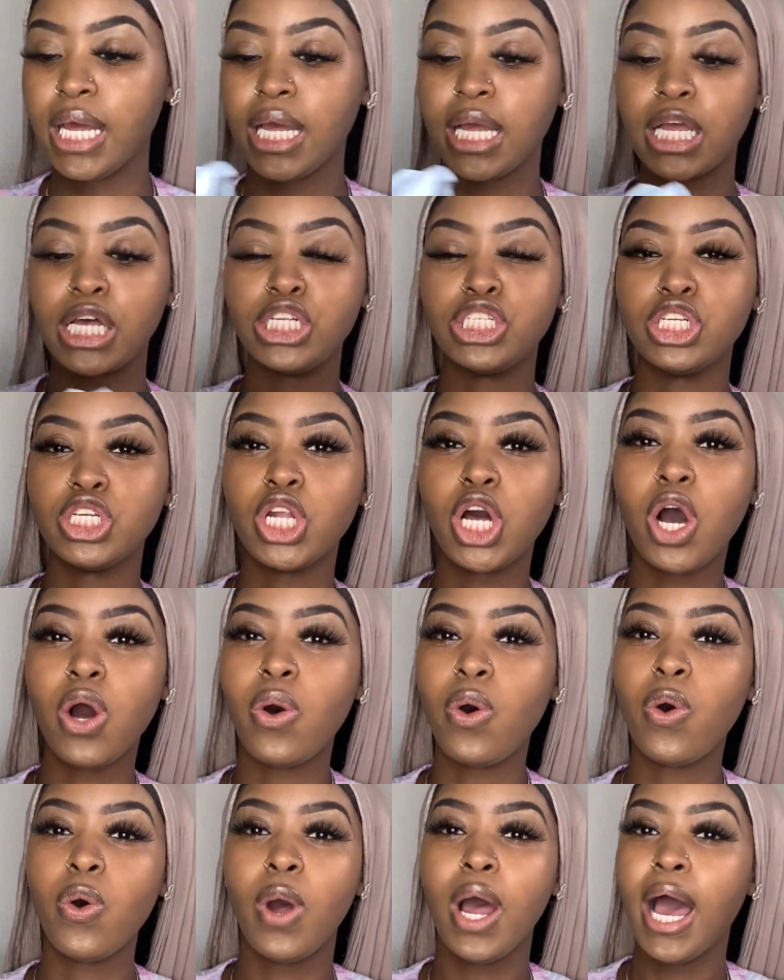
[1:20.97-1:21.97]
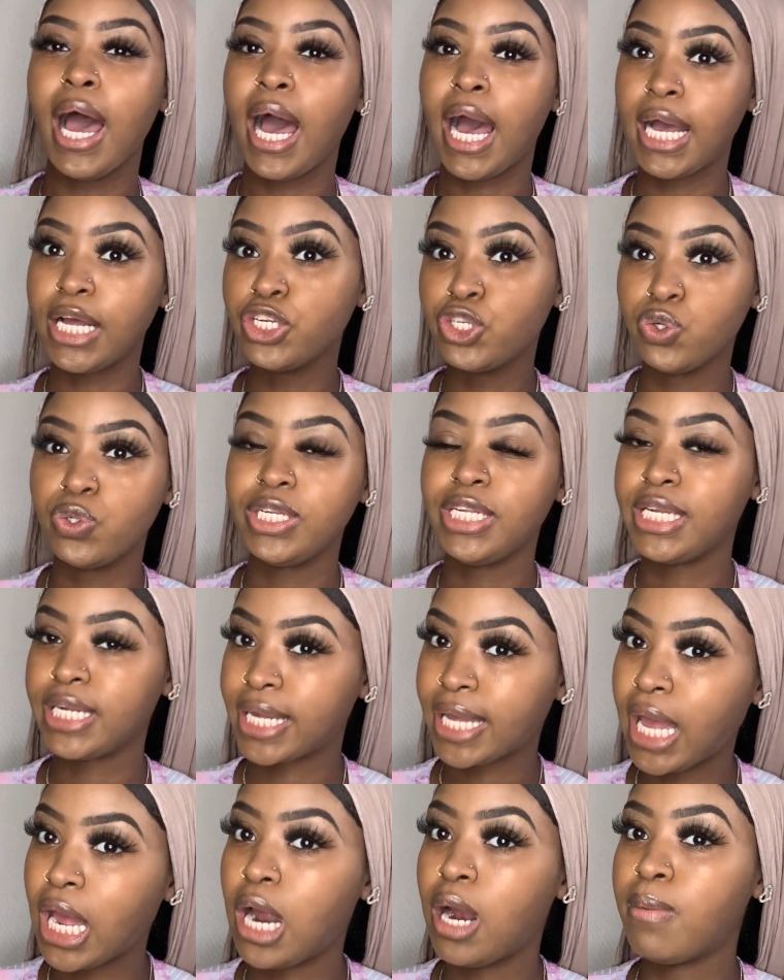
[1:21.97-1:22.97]
Because, you know, I do need a
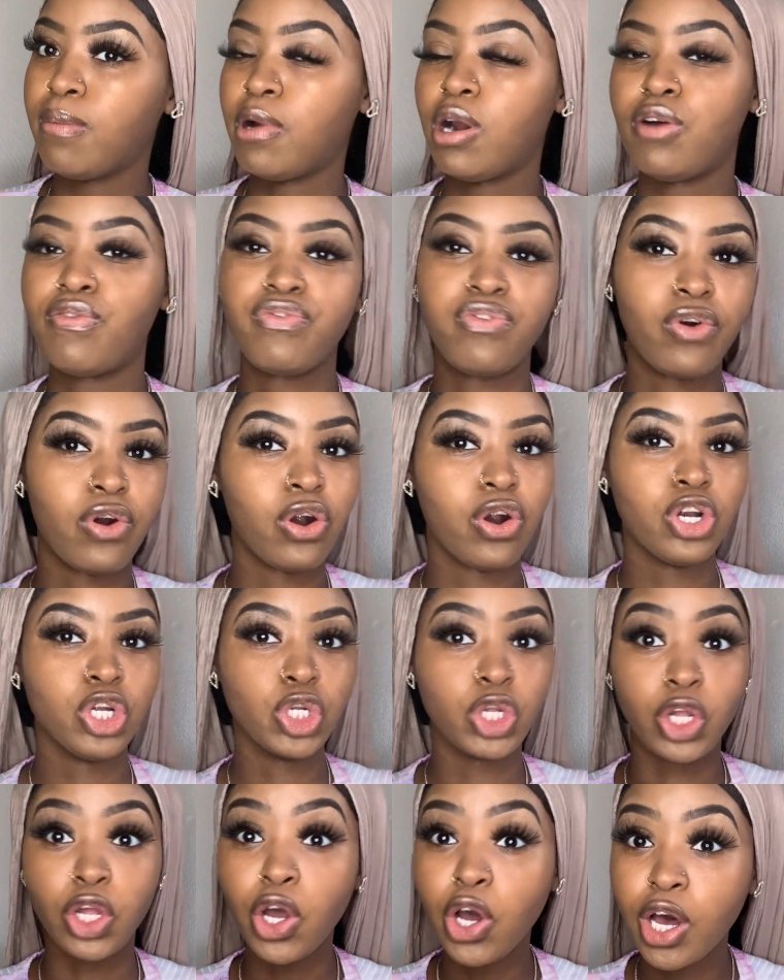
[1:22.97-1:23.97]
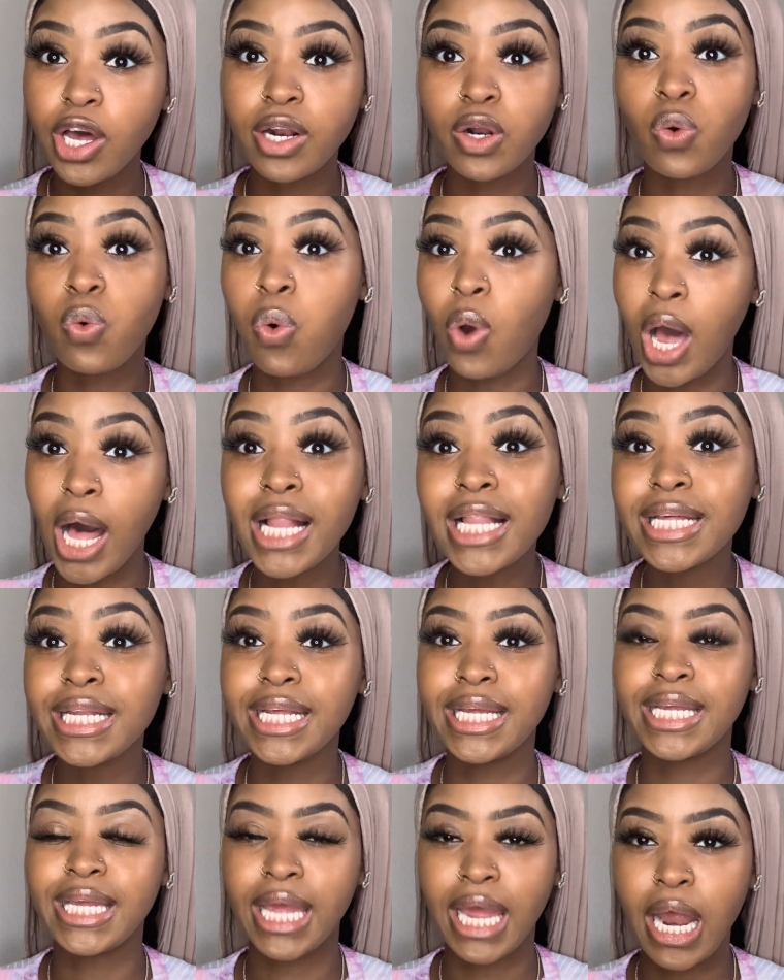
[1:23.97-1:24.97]
camera for good
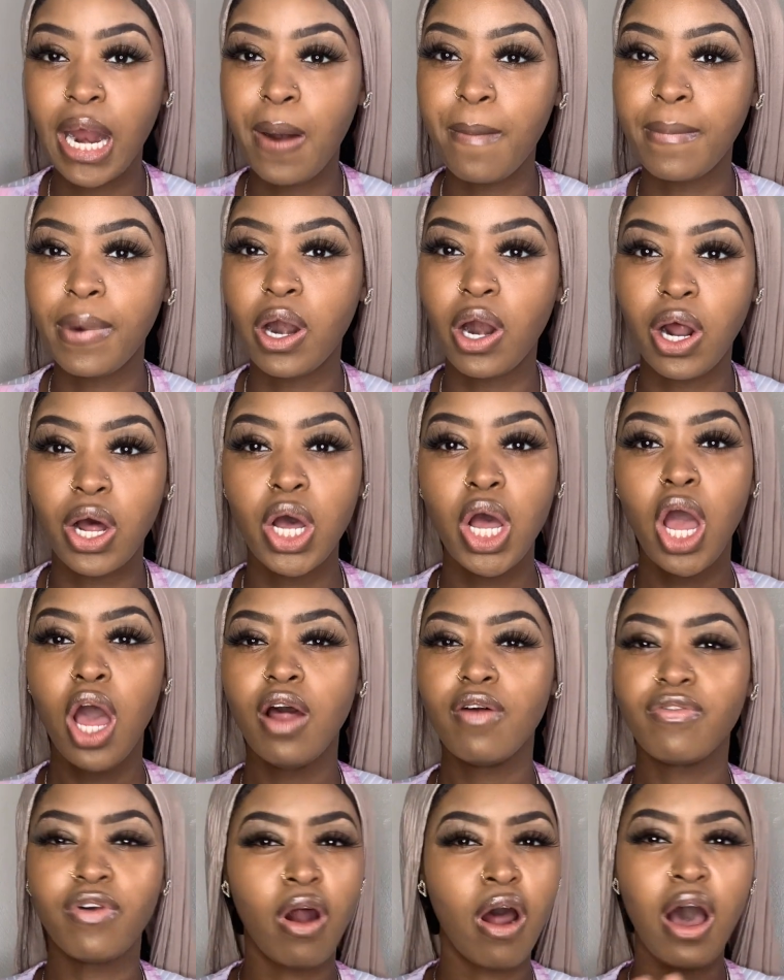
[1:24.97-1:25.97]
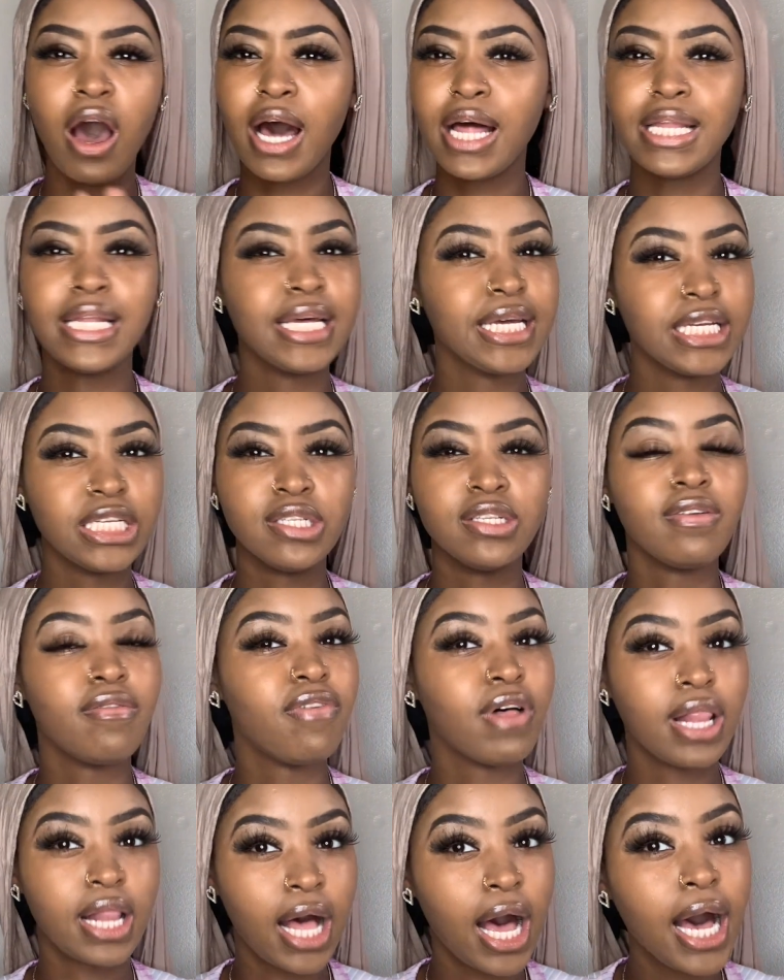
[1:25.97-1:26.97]
quality camera for all this
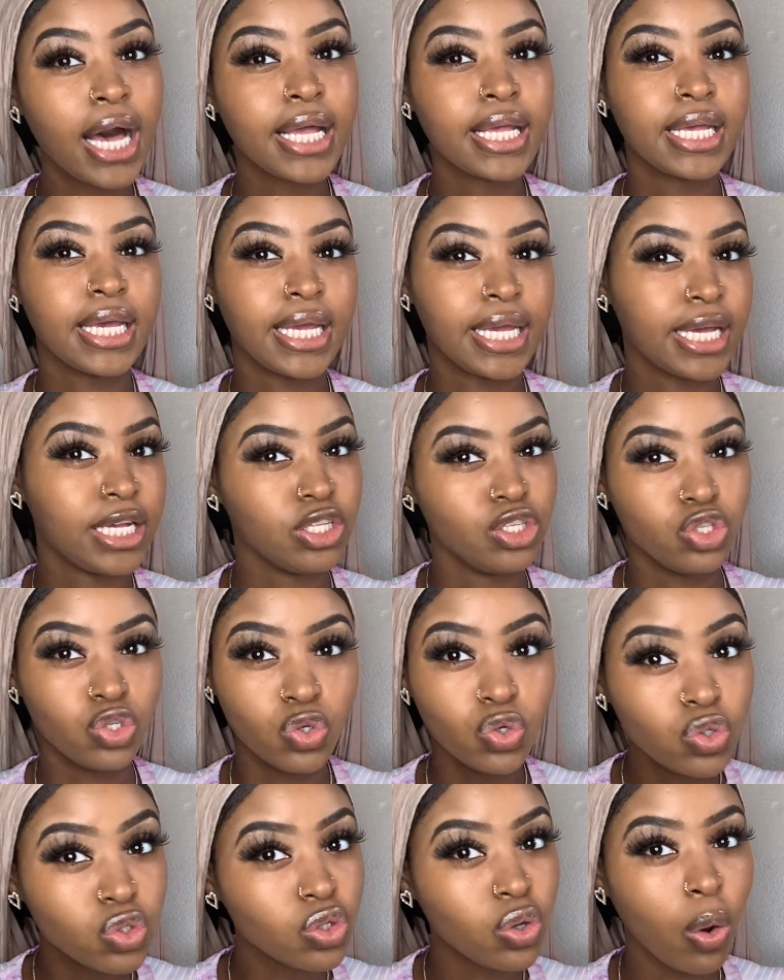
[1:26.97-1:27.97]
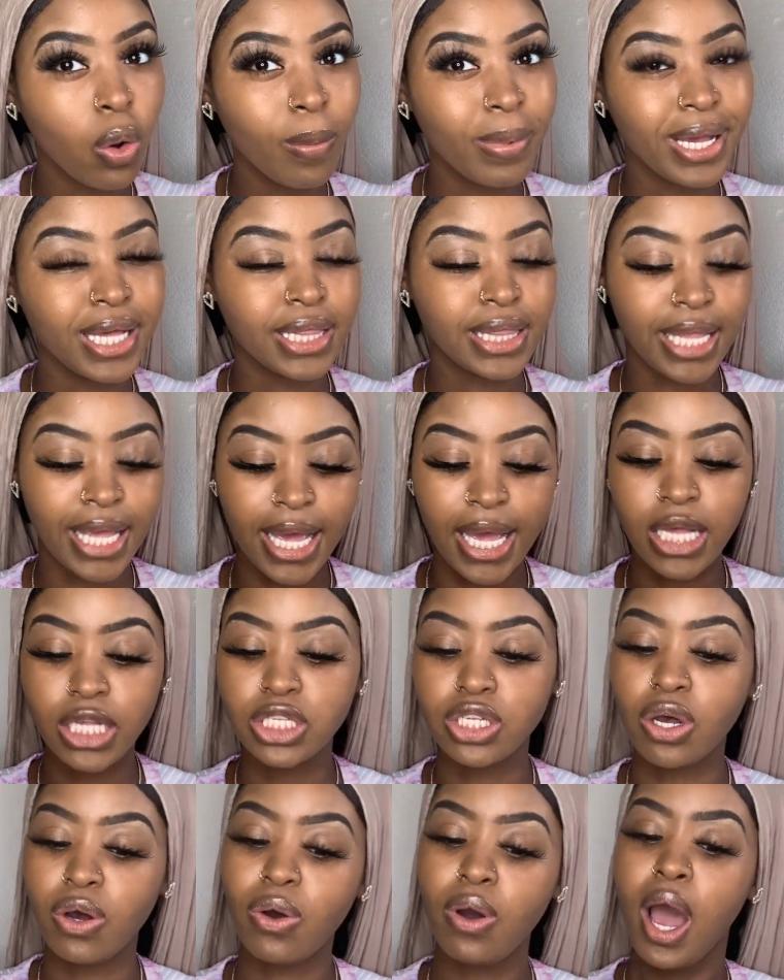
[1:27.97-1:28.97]
vlogging and YouTubing thing.
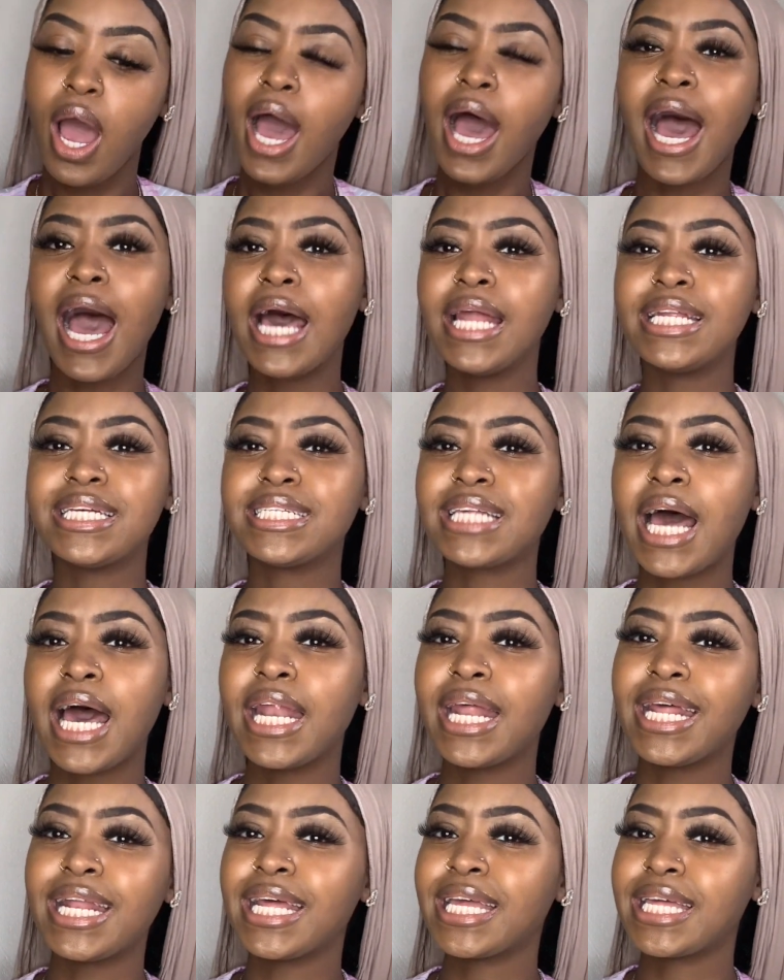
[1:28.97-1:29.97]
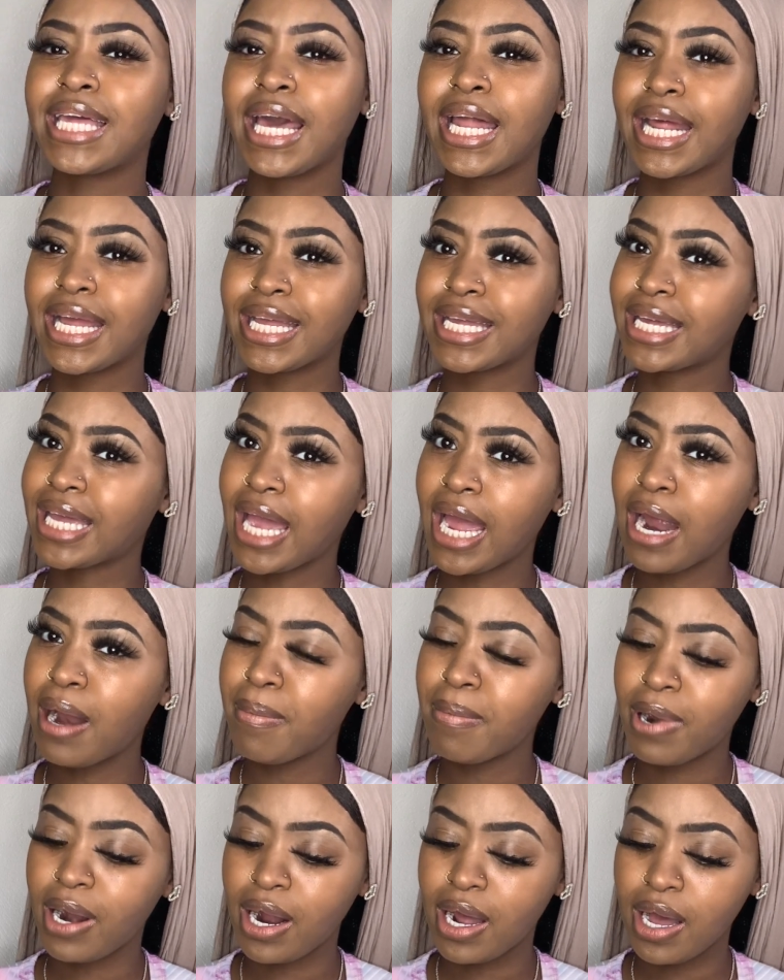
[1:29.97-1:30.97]
So I decided to get a
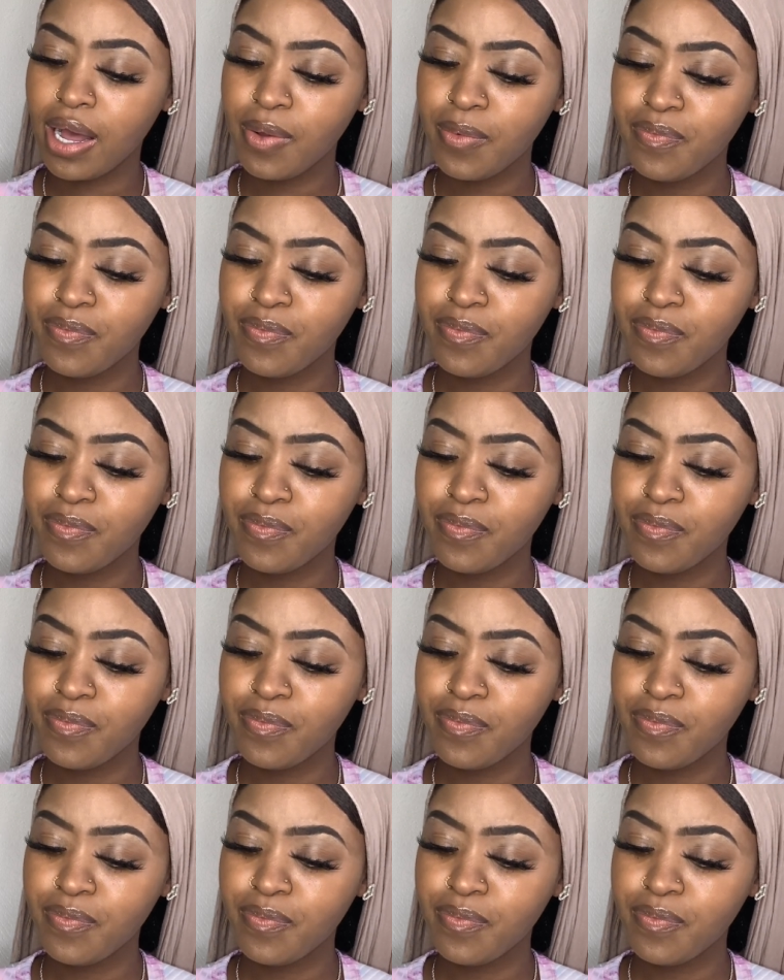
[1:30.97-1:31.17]
camera.